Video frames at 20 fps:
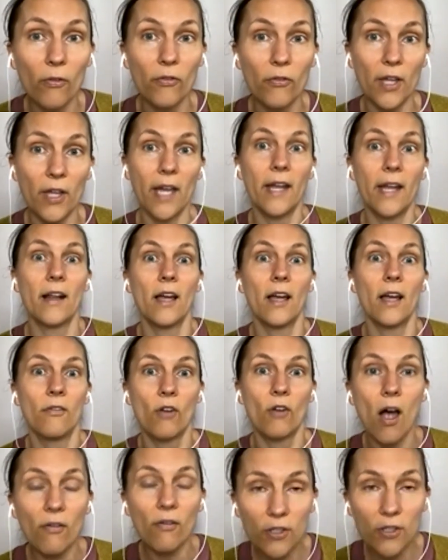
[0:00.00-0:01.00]
that I've
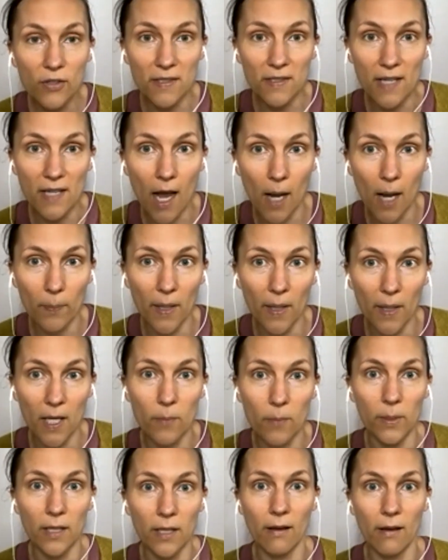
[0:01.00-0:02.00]
covered the
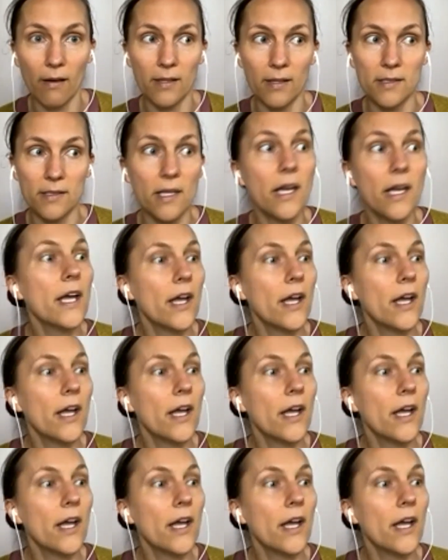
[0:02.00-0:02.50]
topic because